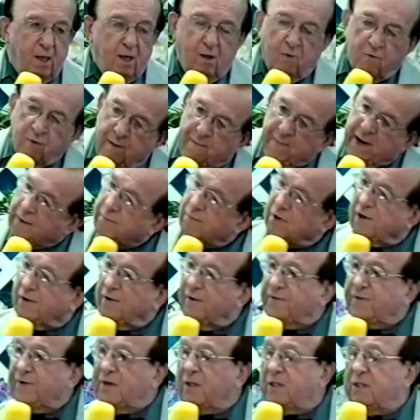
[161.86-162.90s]
Remember
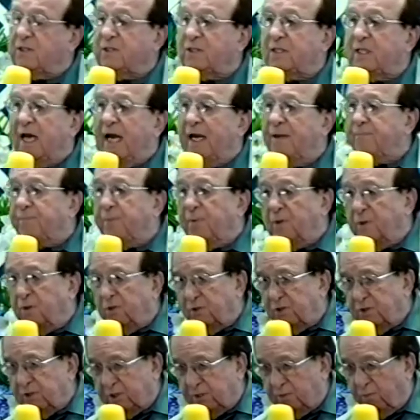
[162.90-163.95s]
that the
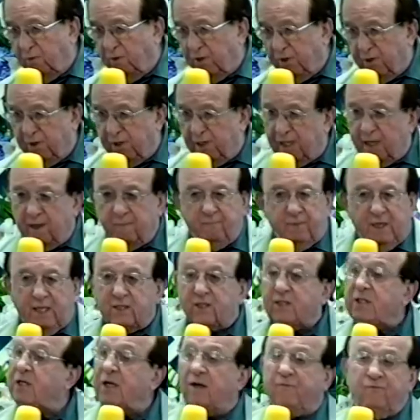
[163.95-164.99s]
disciples were in the
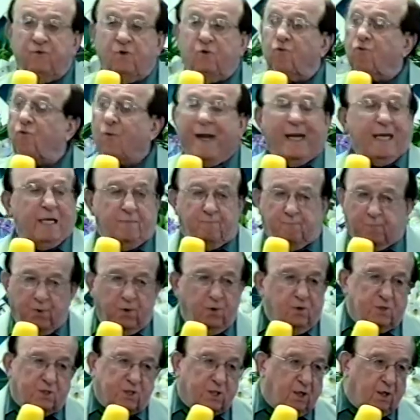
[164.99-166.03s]
midst of great
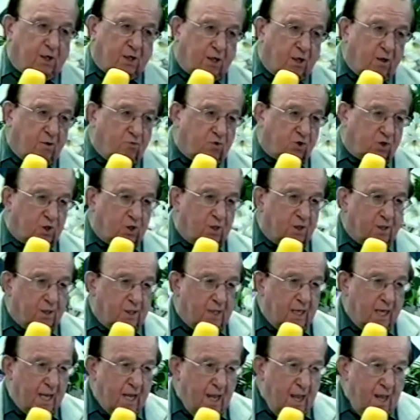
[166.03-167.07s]
persecution,
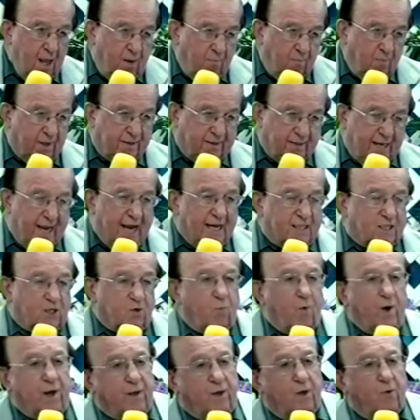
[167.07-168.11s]
but that's
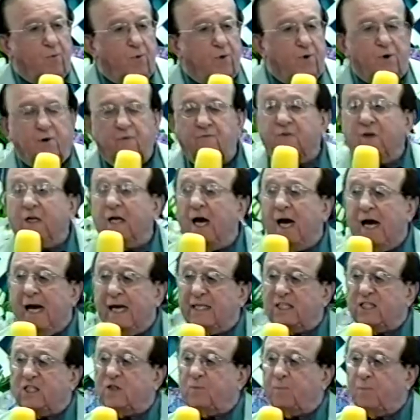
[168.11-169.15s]
when the word of
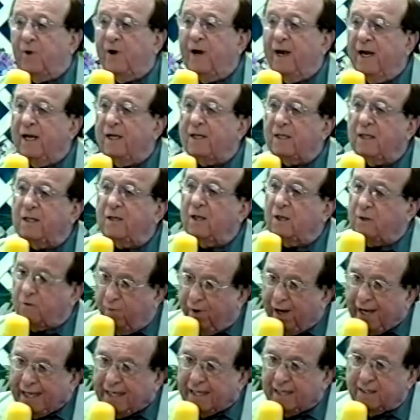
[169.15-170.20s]
God spread the
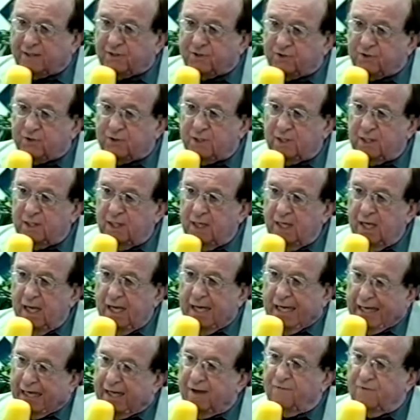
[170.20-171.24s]
greatest
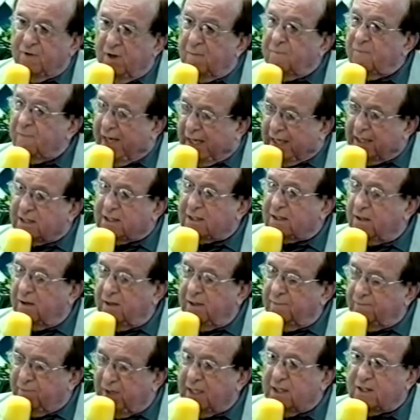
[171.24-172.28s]
in the
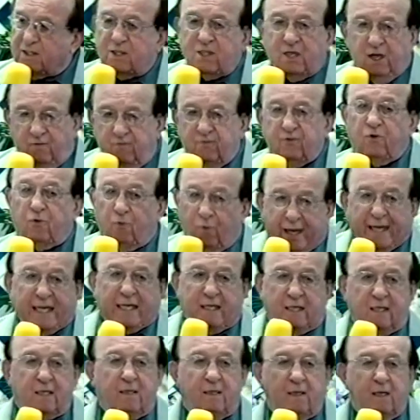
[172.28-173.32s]
midst, of great
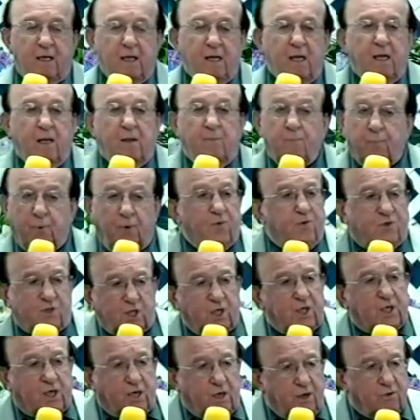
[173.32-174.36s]

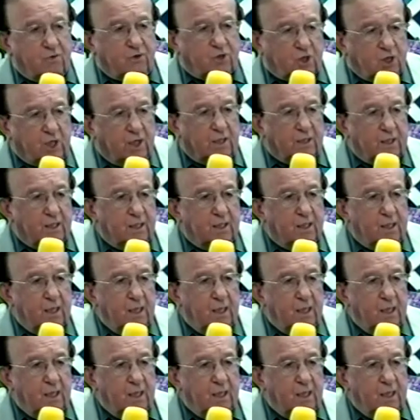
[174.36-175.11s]
persecution.